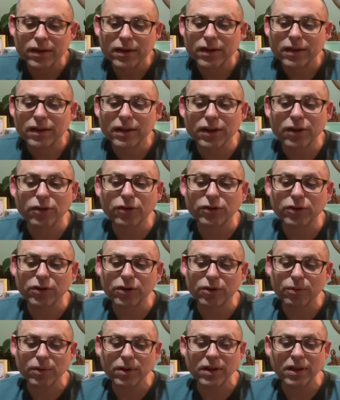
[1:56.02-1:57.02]
Little do you
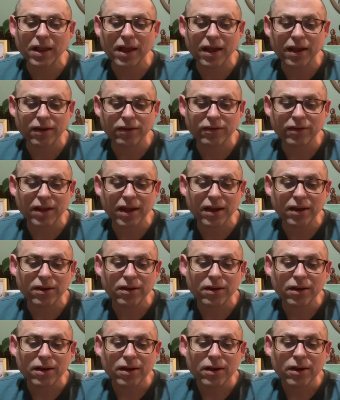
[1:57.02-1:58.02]
realize that
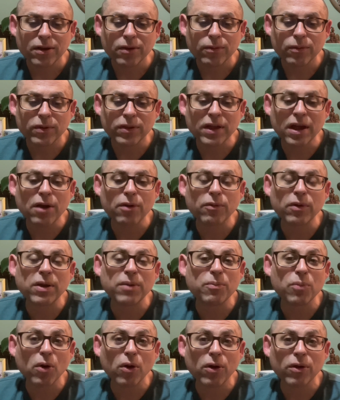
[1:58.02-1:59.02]
without
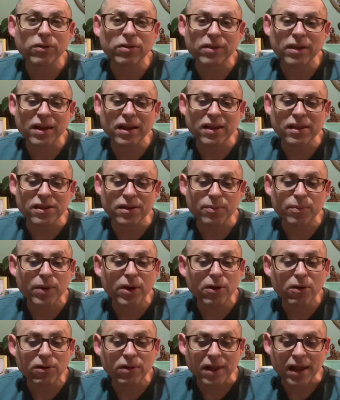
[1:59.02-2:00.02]
rebirth in the
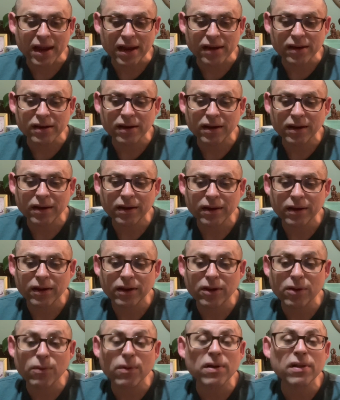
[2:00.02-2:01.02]
Pure Land,
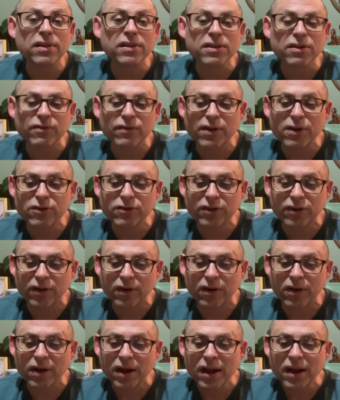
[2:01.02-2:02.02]
you will in the
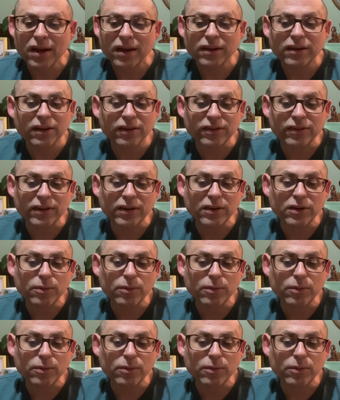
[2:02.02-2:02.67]
future descend